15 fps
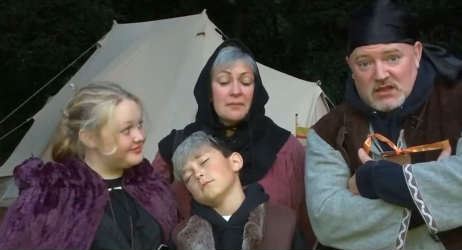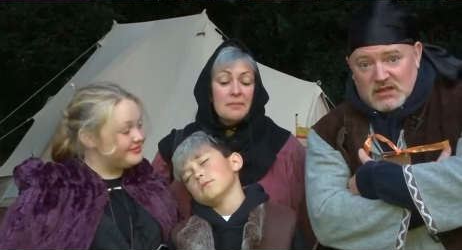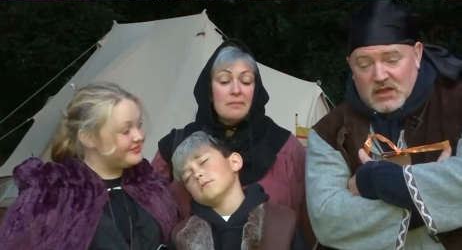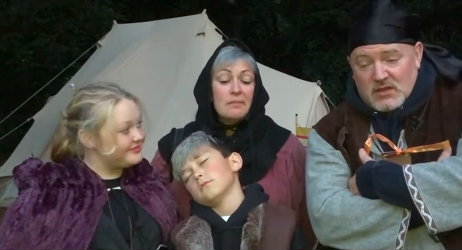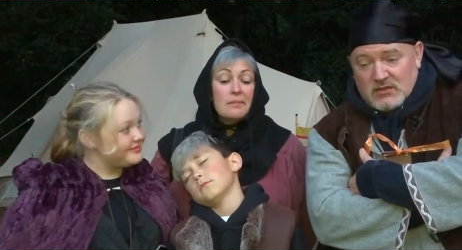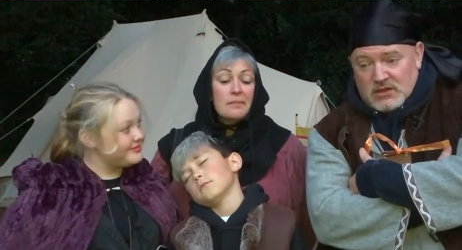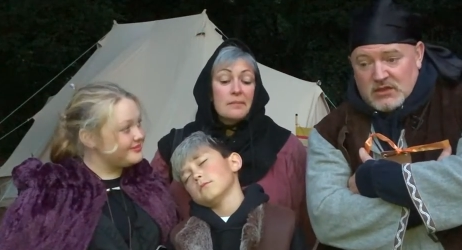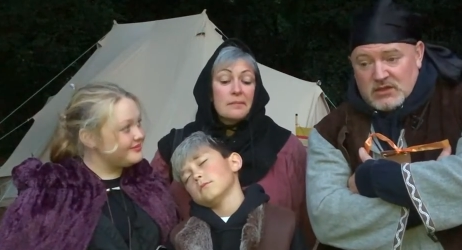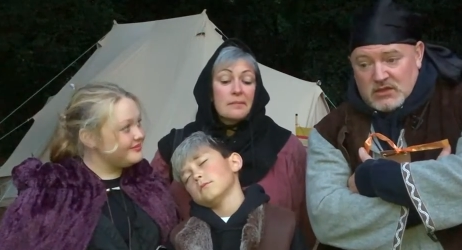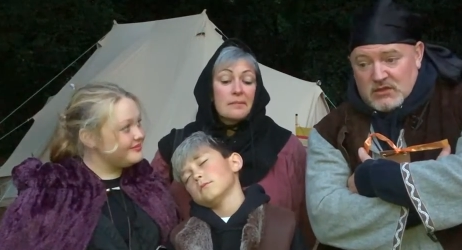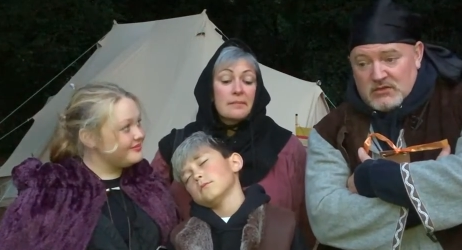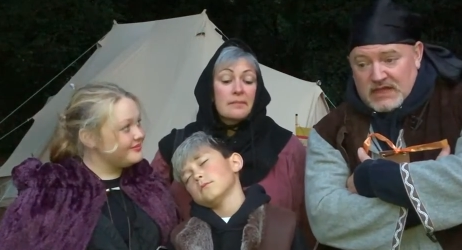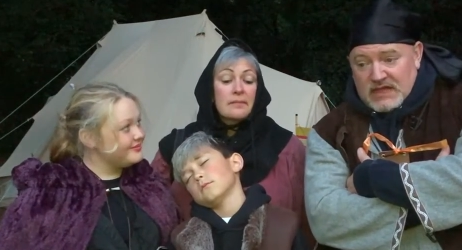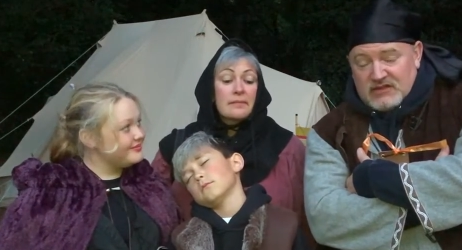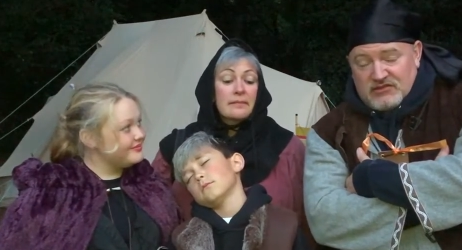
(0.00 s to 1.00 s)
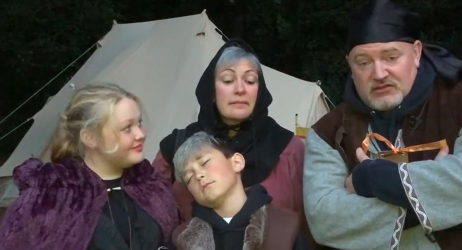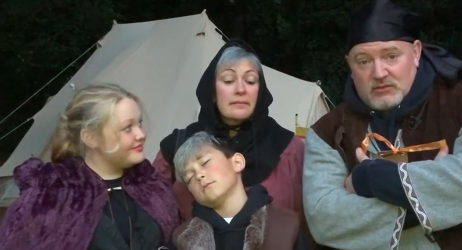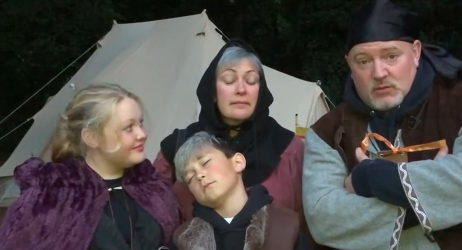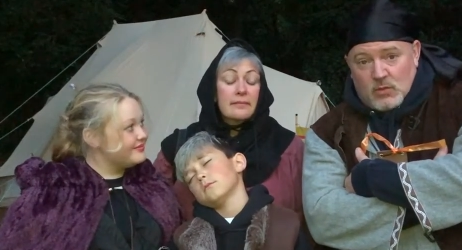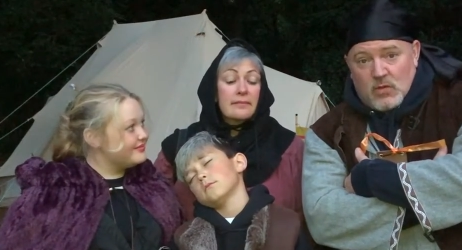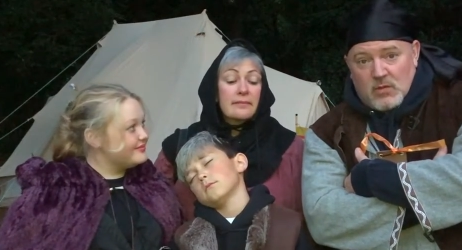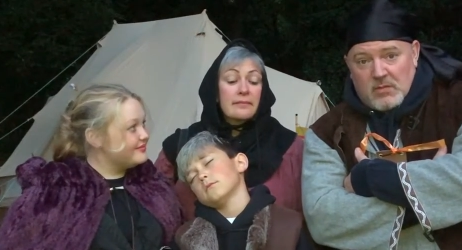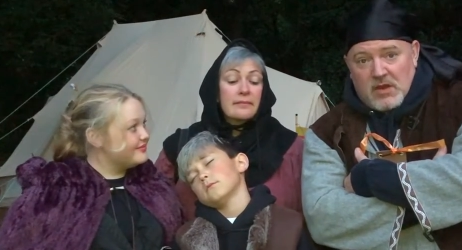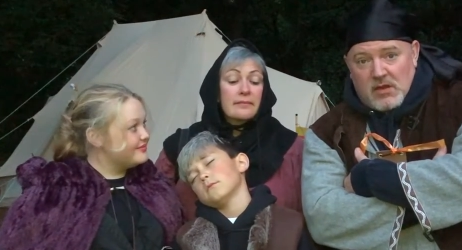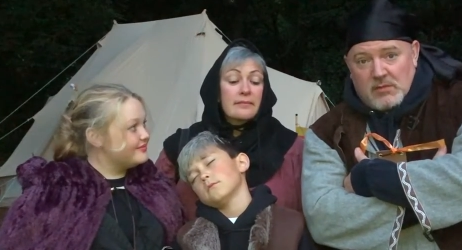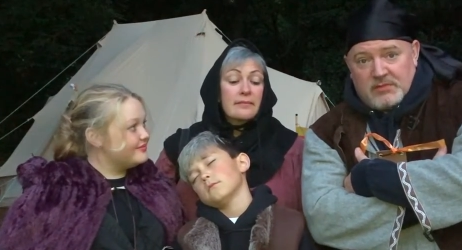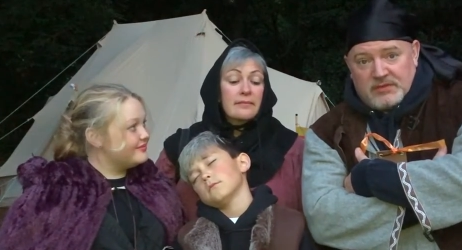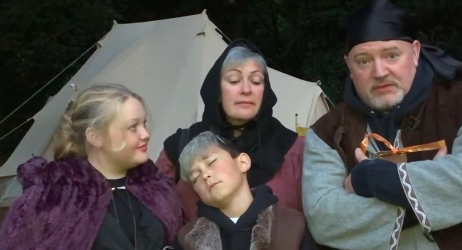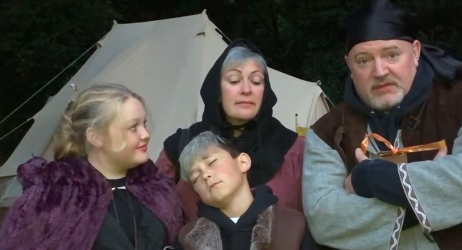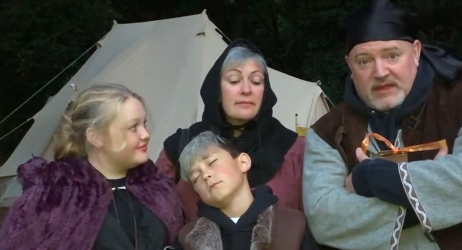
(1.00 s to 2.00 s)
Speaker 1: No, you, you need to warm
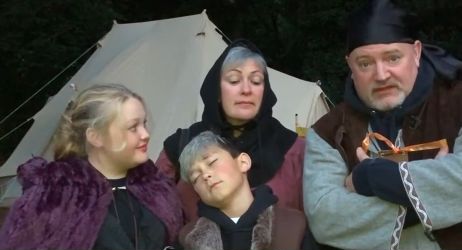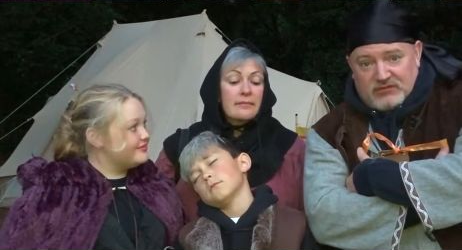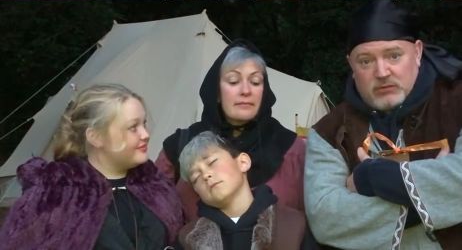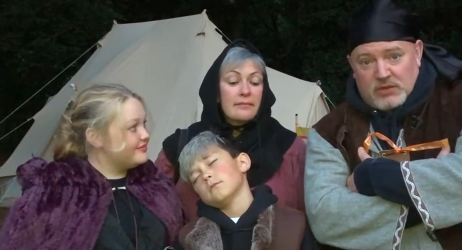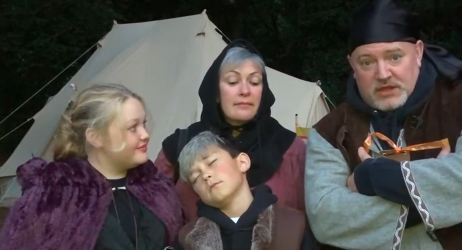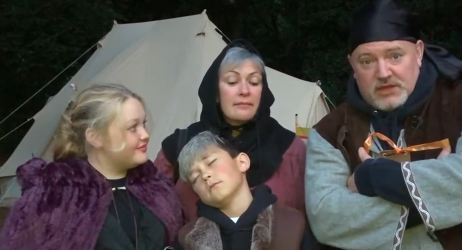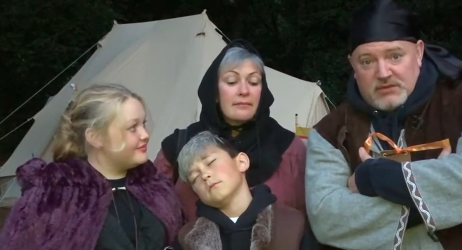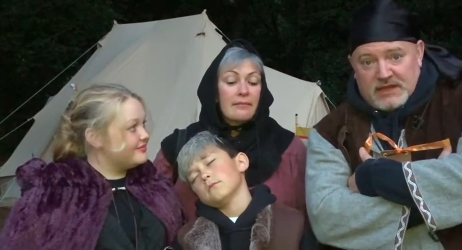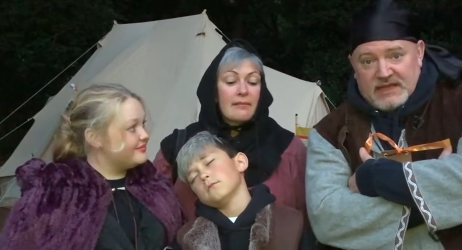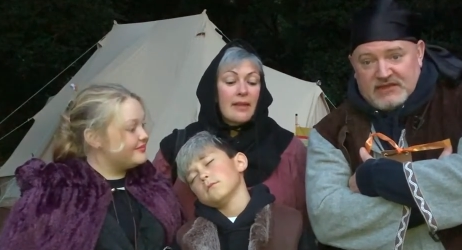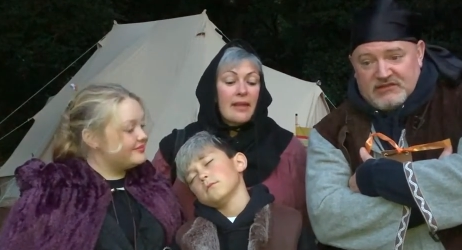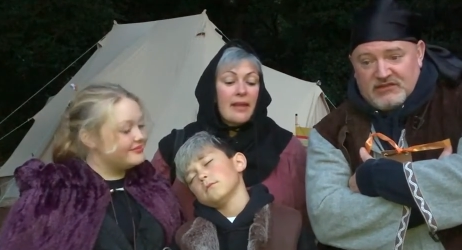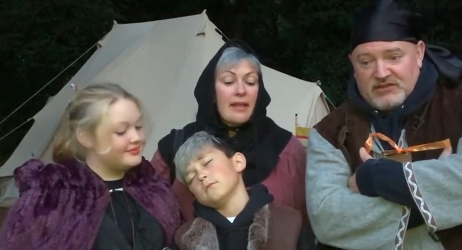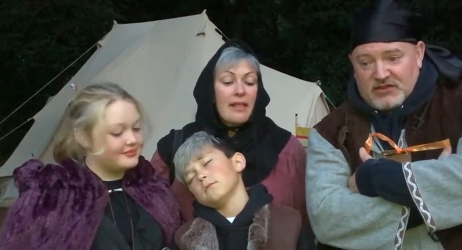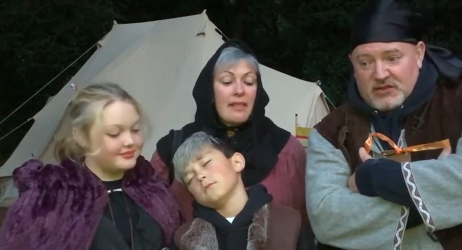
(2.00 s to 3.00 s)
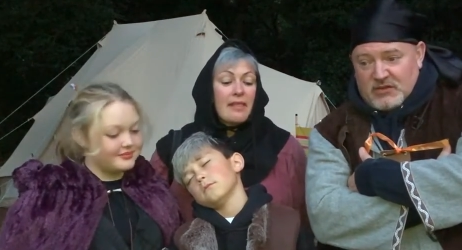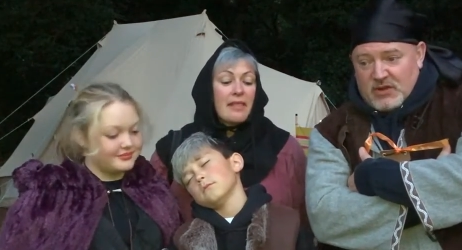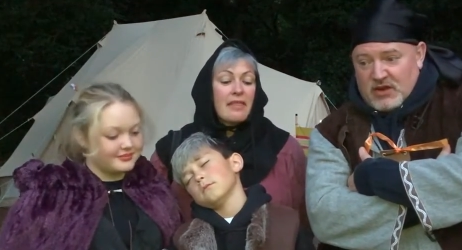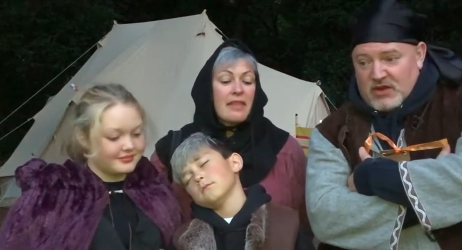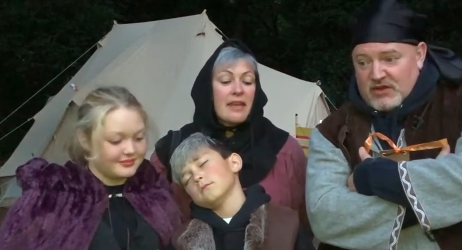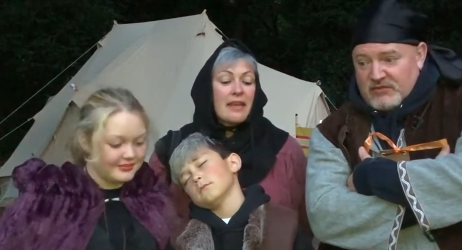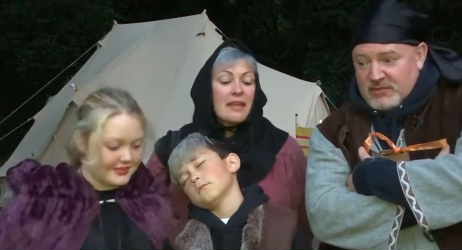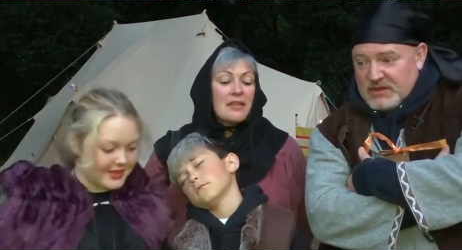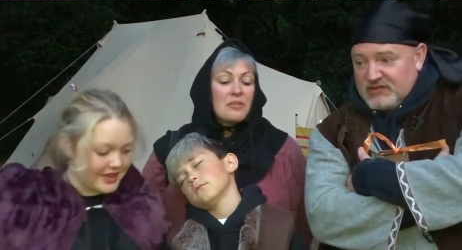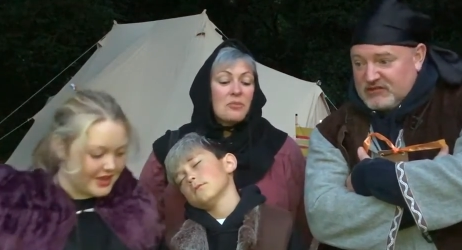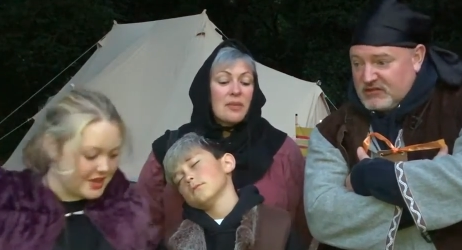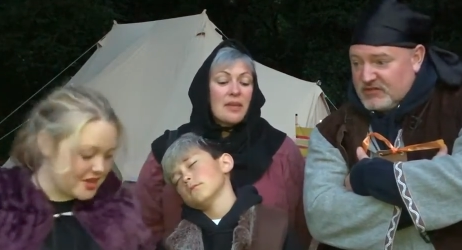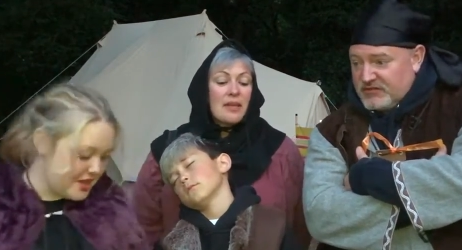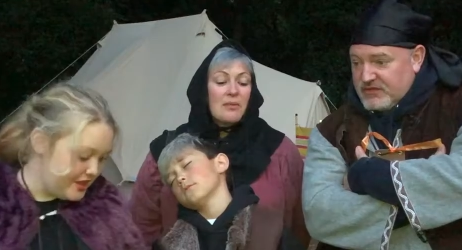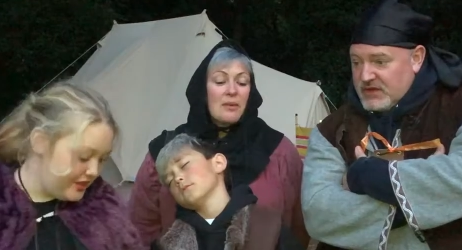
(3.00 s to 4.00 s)
up. That's what you need to do, the and I've
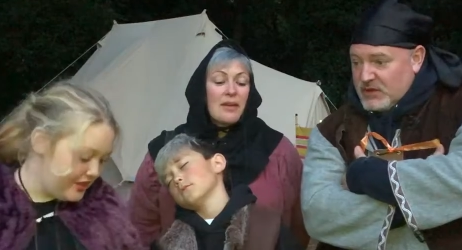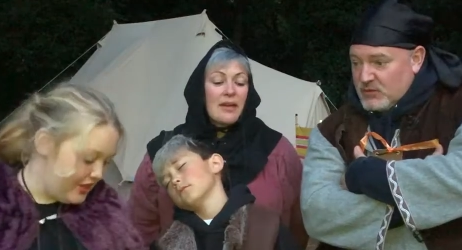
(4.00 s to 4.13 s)
is, been we, suffering